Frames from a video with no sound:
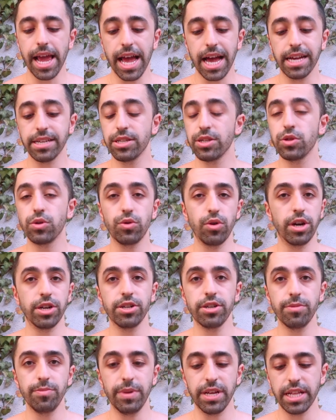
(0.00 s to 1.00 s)
it has
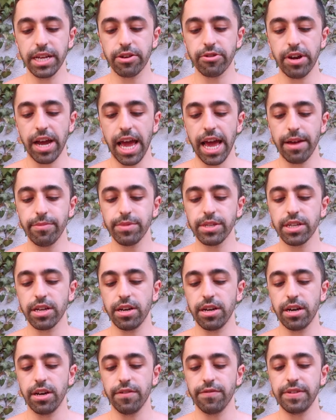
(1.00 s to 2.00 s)
200 milligrams
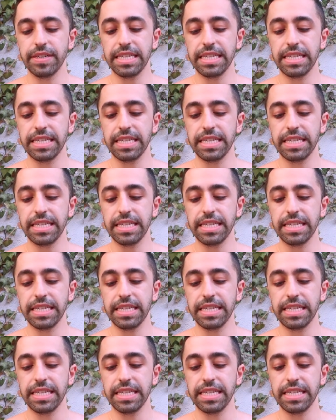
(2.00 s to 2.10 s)
of